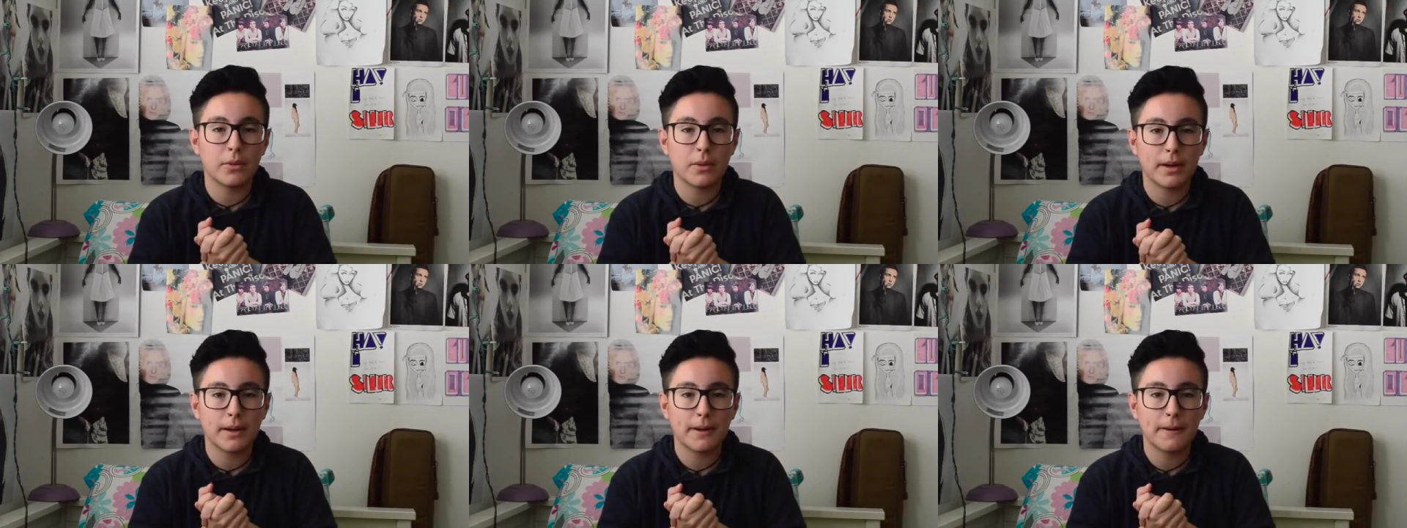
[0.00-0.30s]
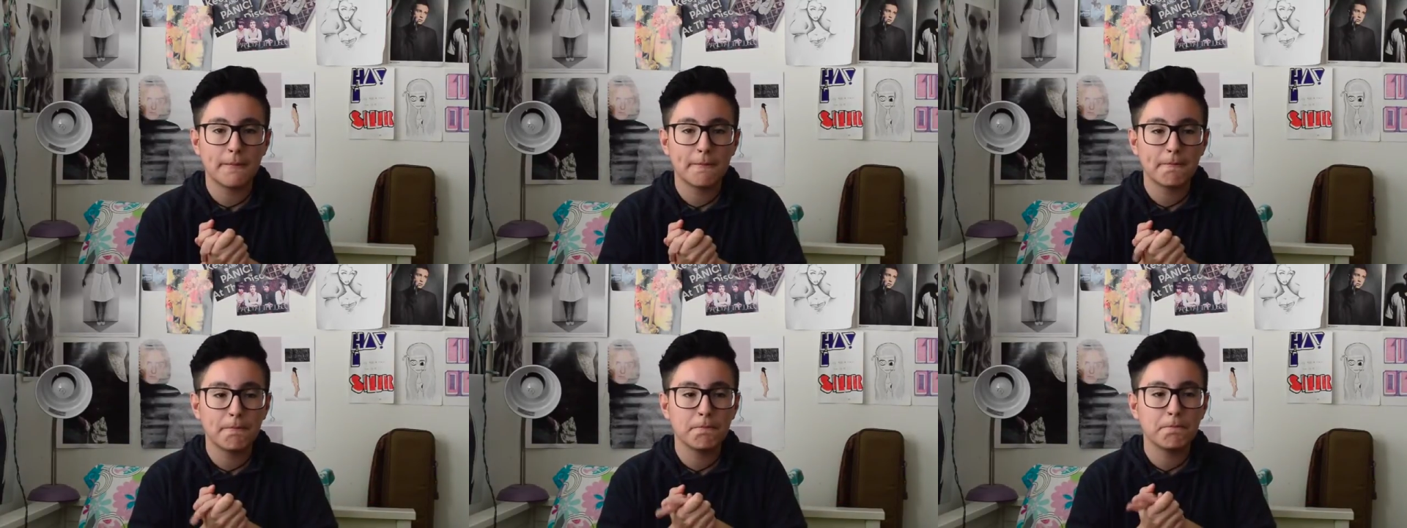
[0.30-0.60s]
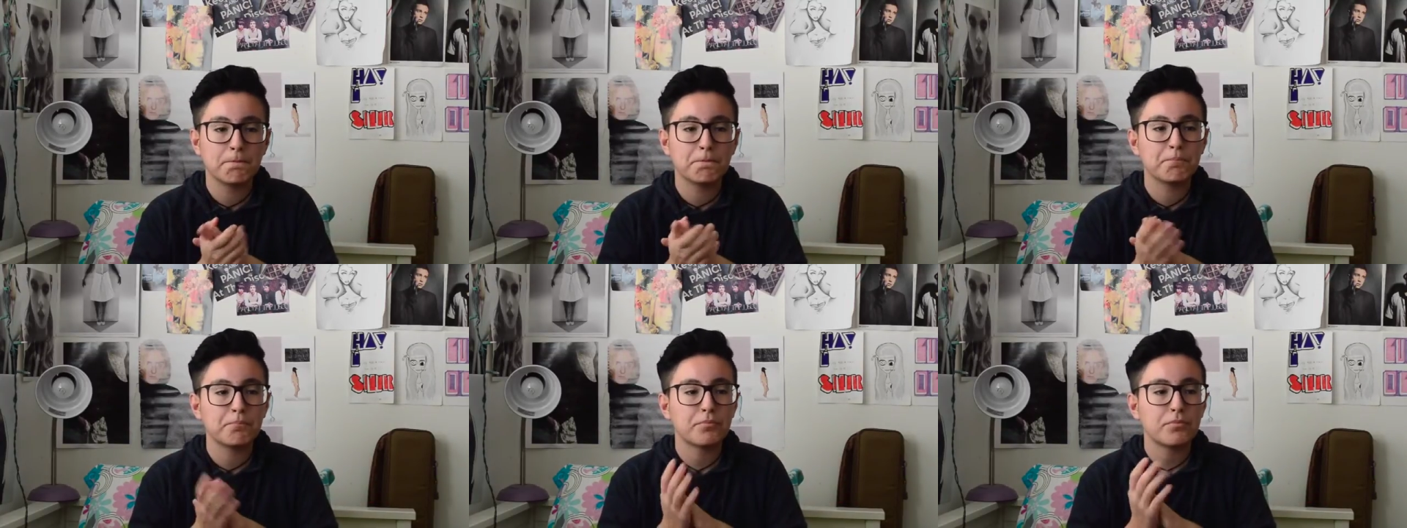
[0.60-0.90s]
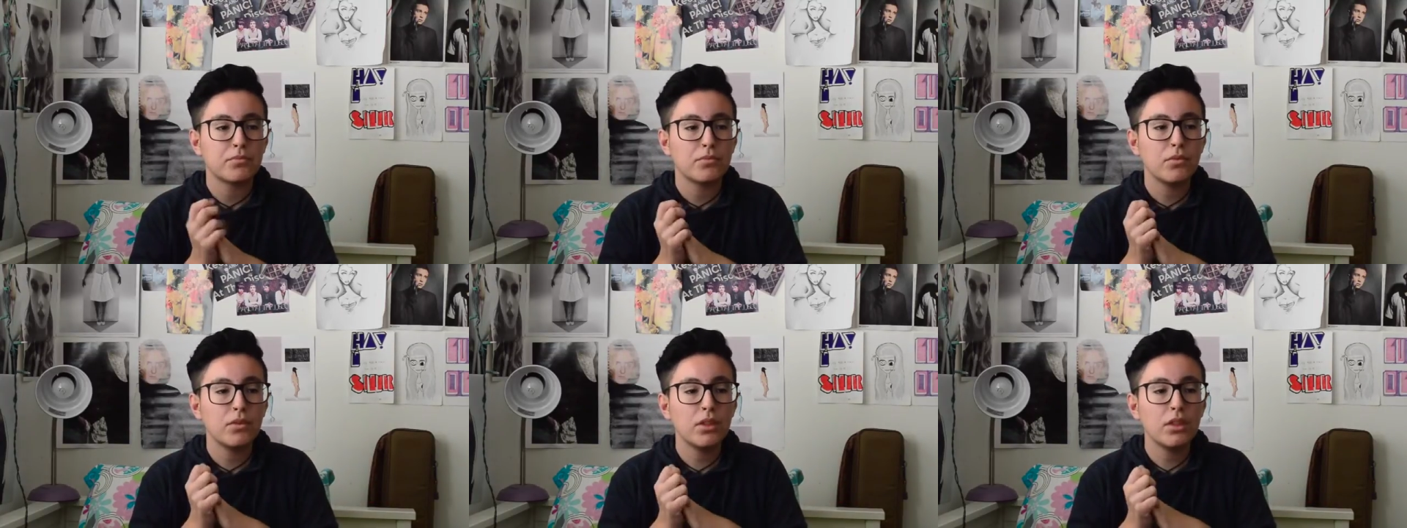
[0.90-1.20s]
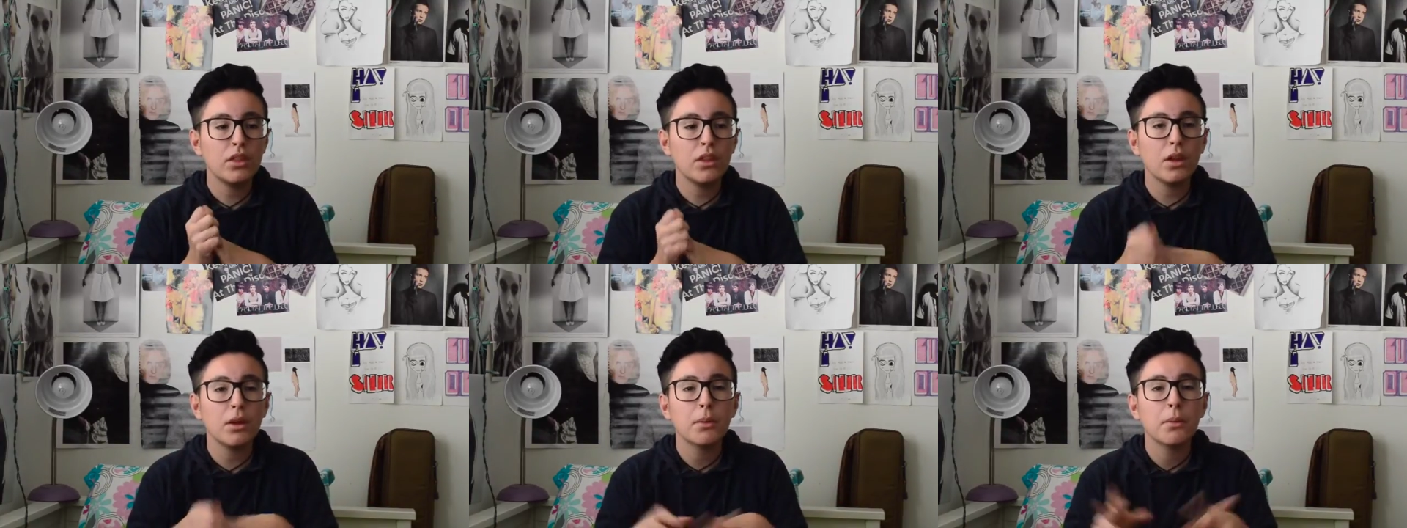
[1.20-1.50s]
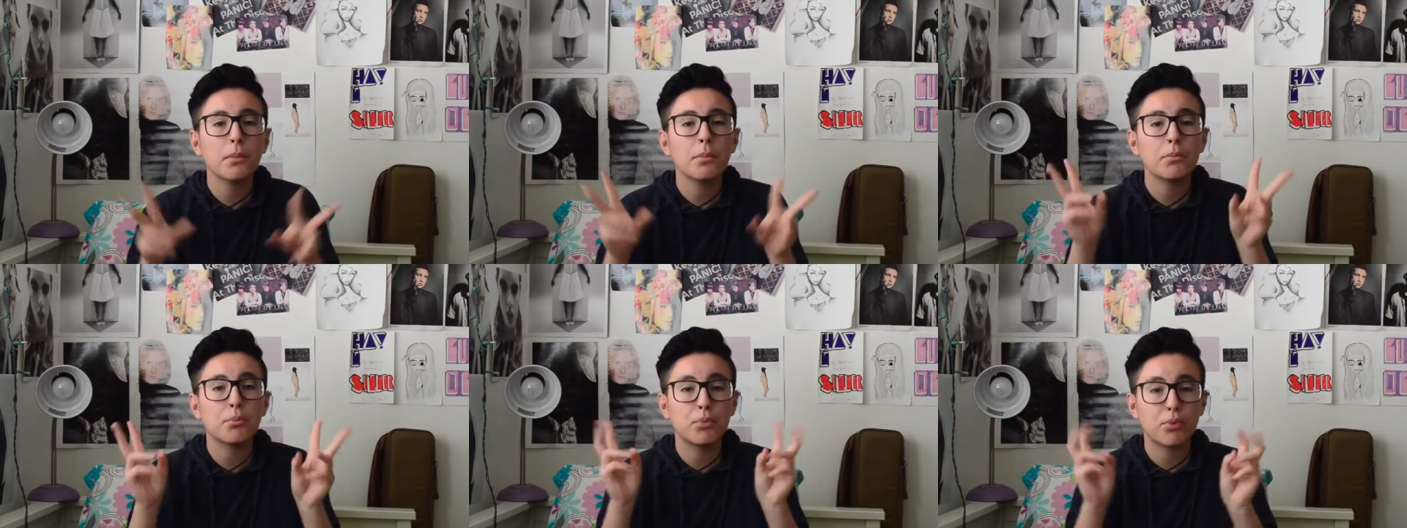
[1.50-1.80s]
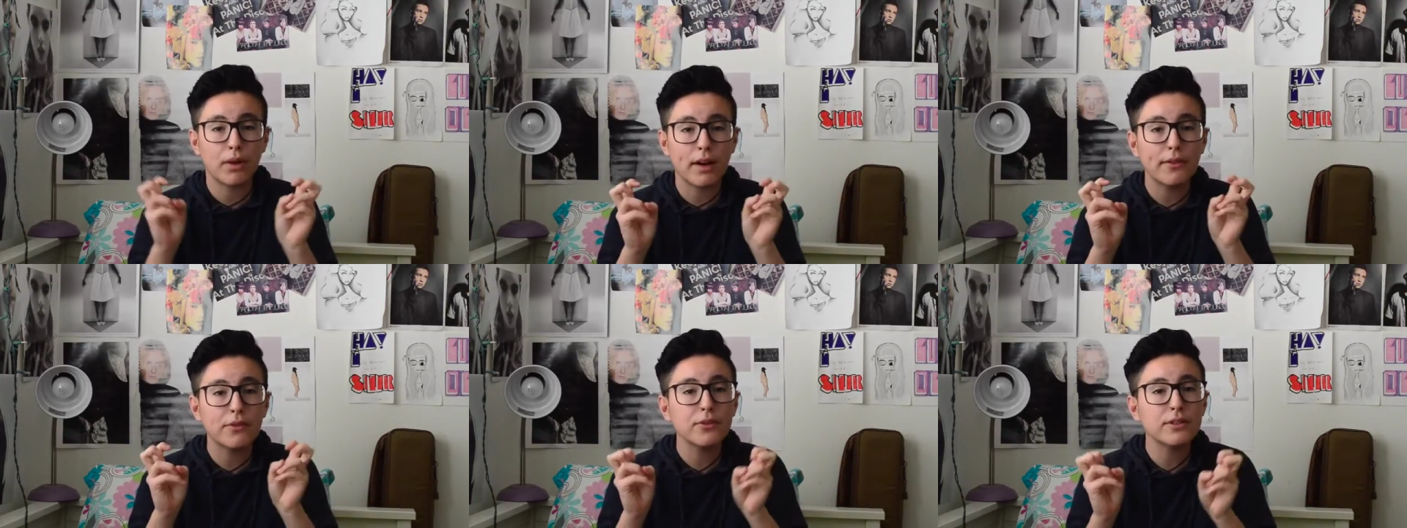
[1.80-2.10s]
quick.
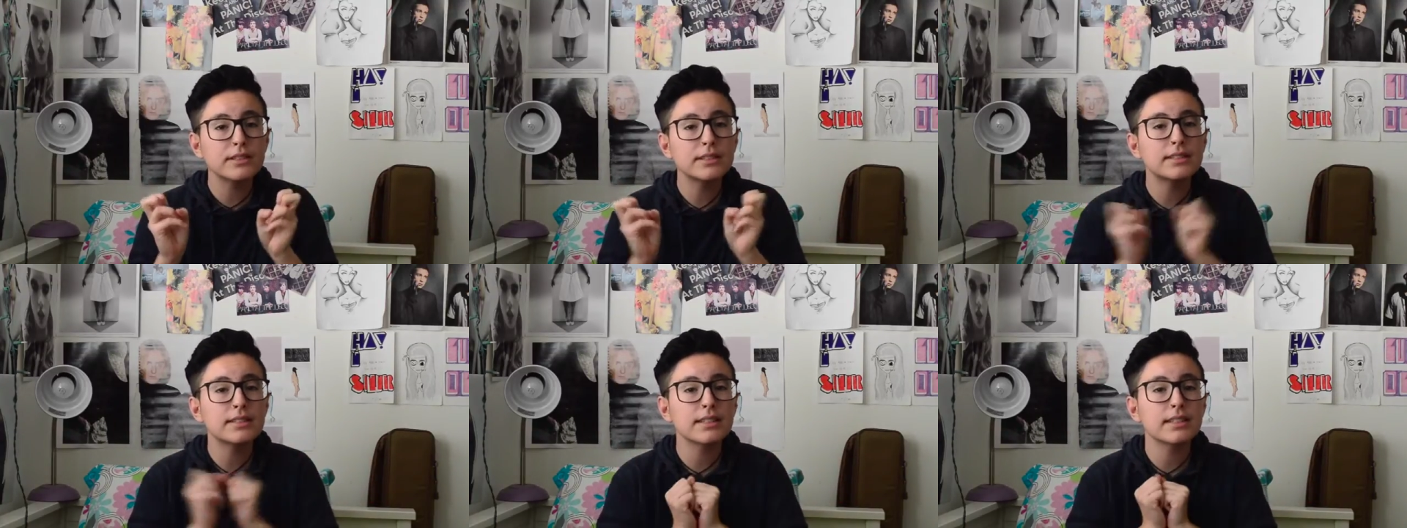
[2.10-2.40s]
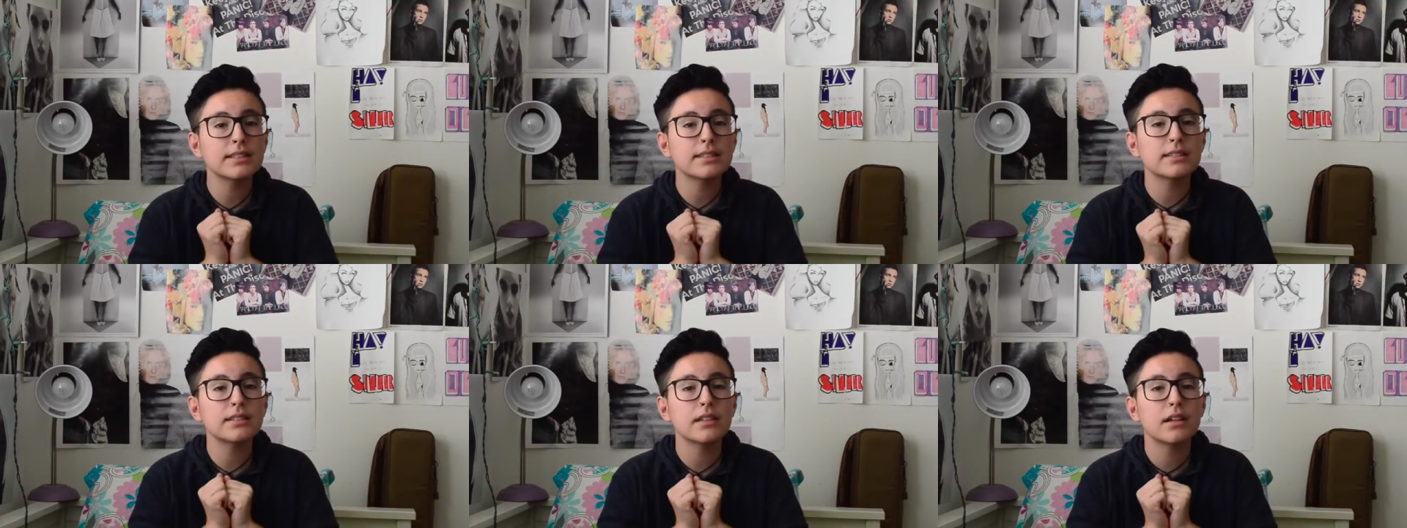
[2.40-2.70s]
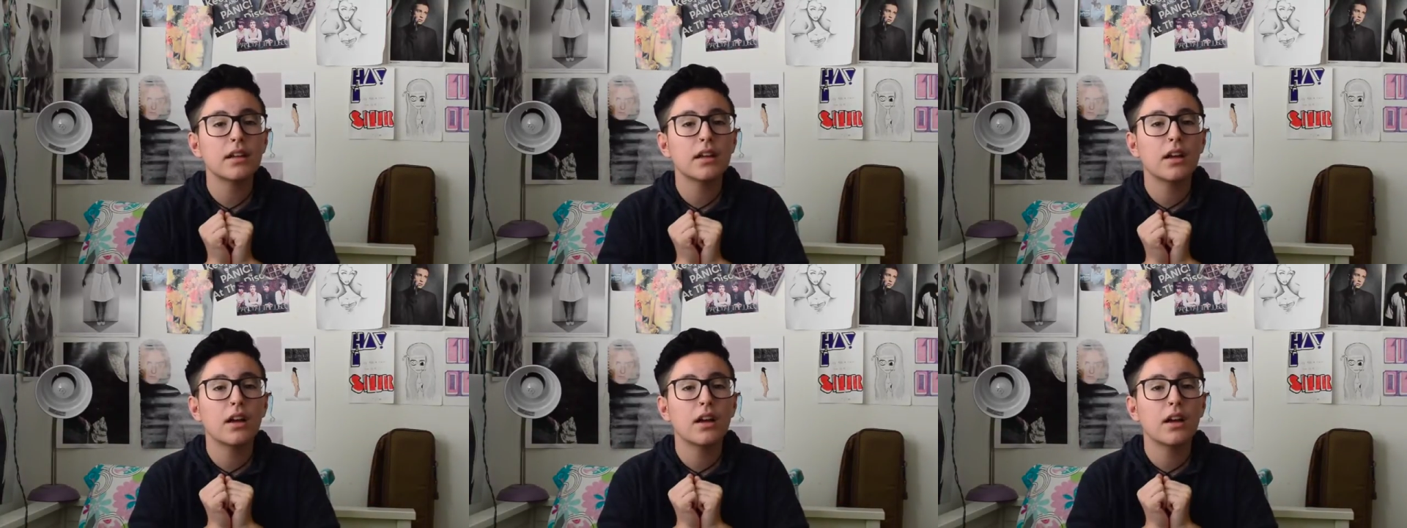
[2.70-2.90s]
Preferences